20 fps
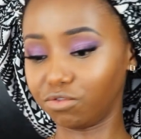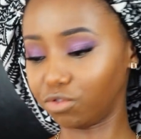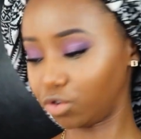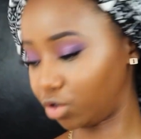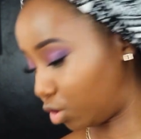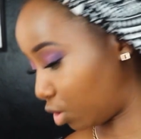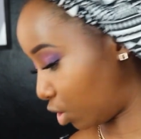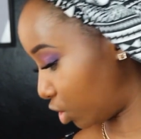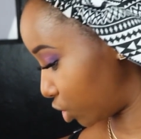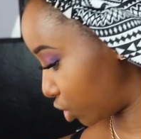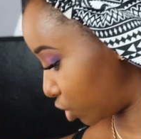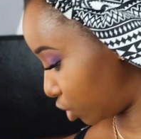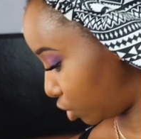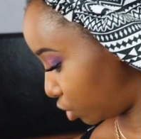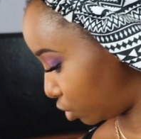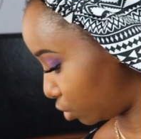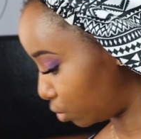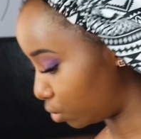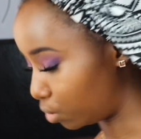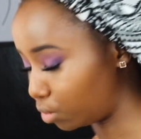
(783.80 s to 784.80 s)
if you
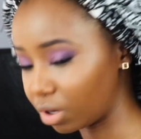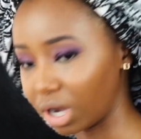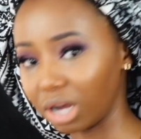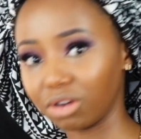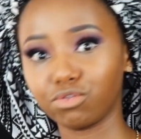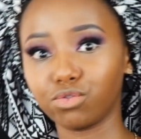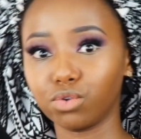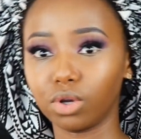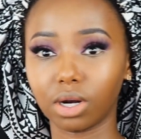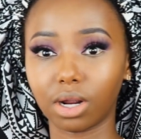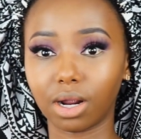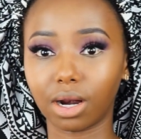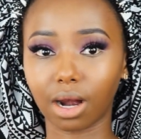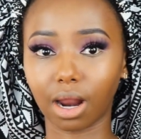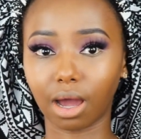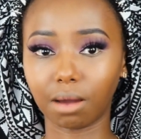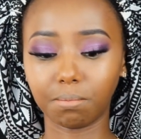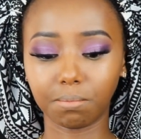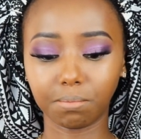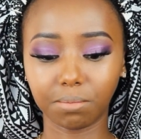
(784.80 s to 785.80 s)
don't do a full
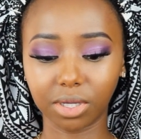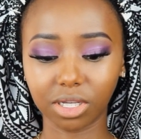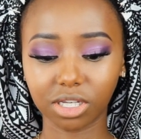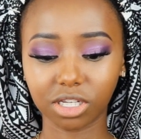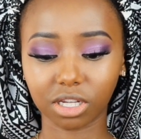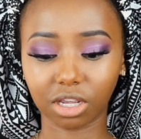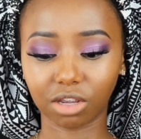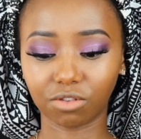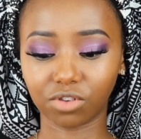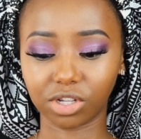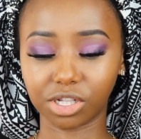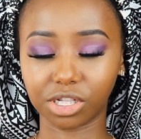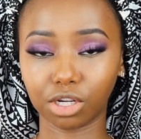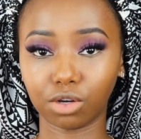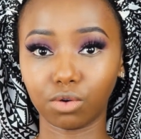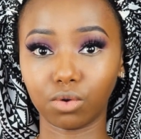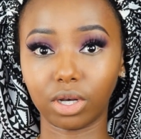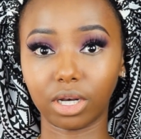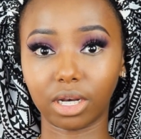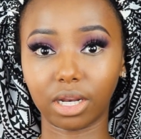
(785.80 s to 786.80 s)
glam bit every
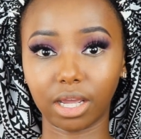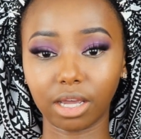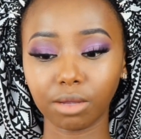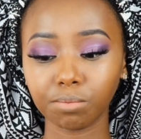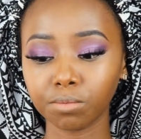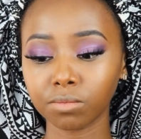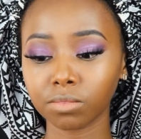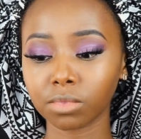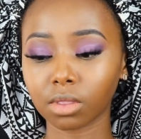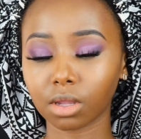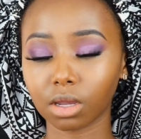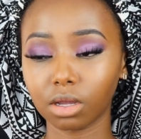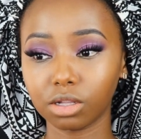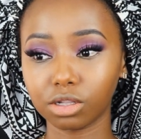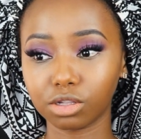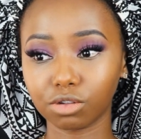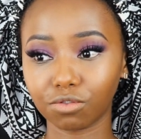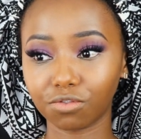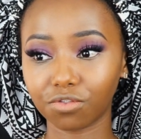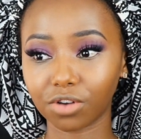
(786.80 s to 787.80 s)
single day.
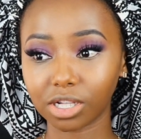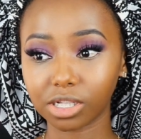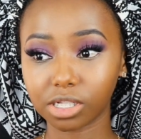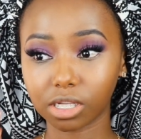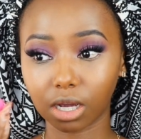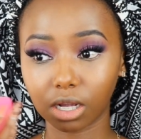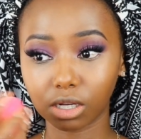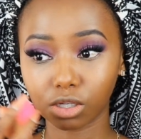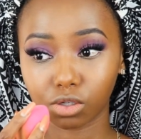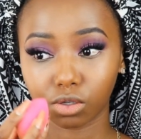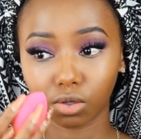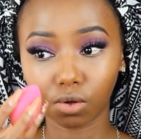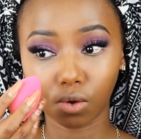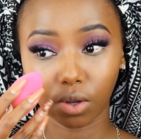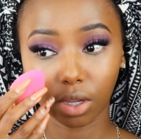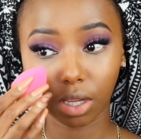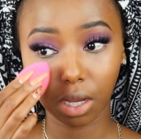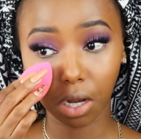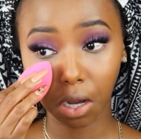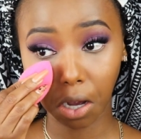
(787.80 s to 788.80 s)
So first I want to go
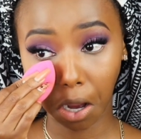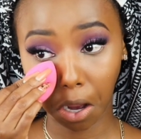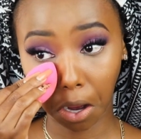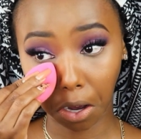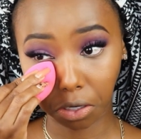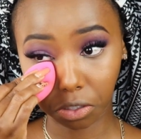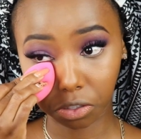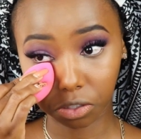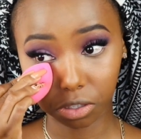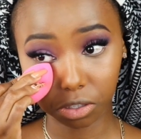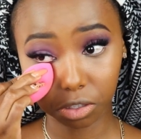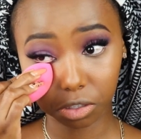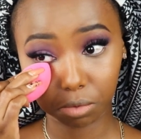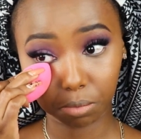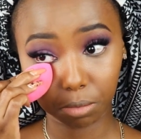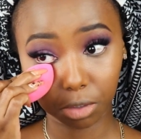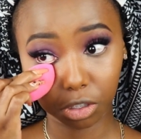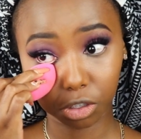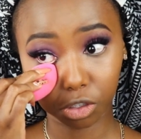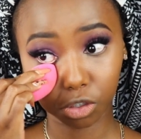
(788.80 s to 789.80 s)
in and just
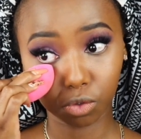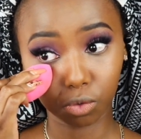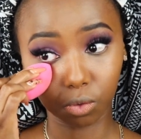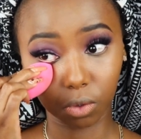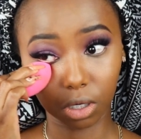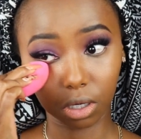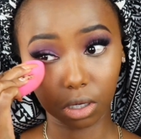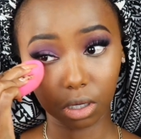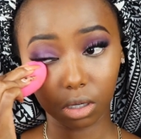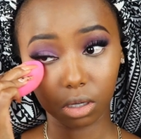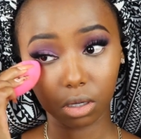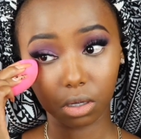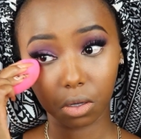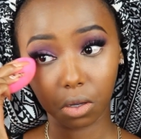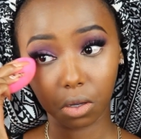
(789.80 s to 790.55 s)
make sure